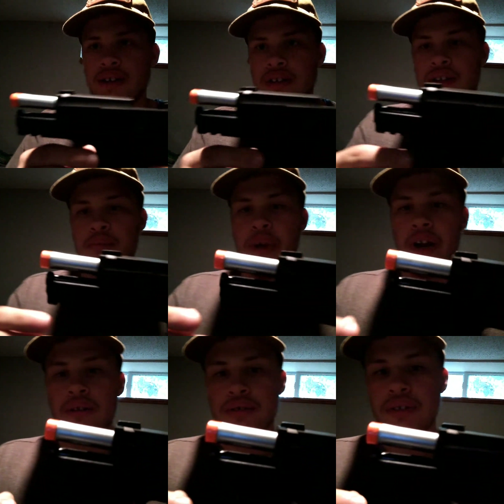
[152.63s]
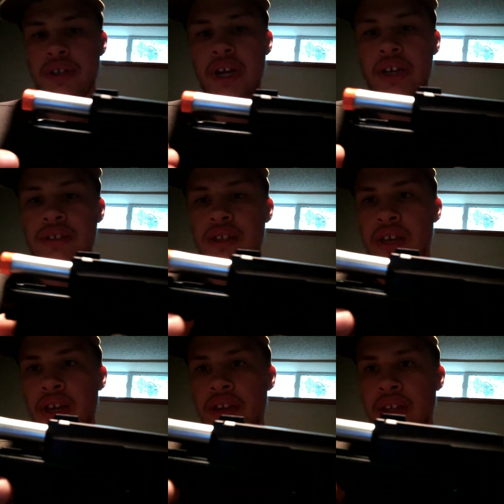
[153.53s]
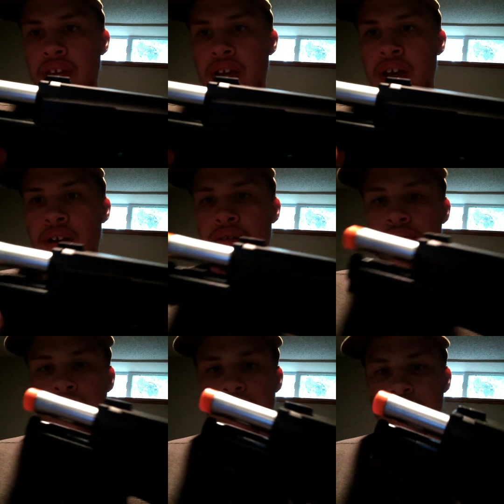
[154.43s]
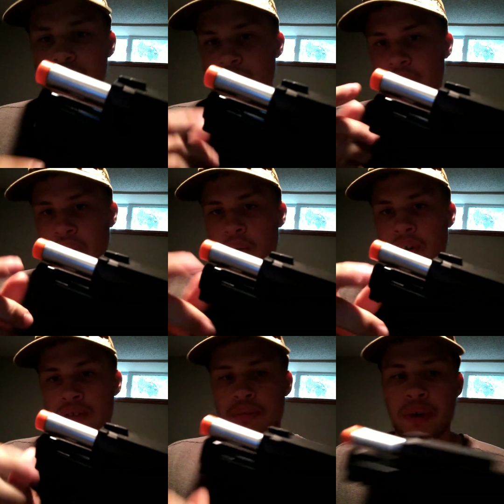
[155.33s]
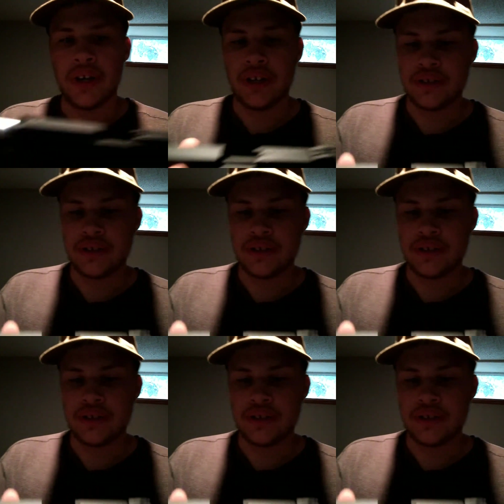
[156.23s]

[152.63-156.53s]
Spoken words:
The barrel is really nice, and the recoil spring is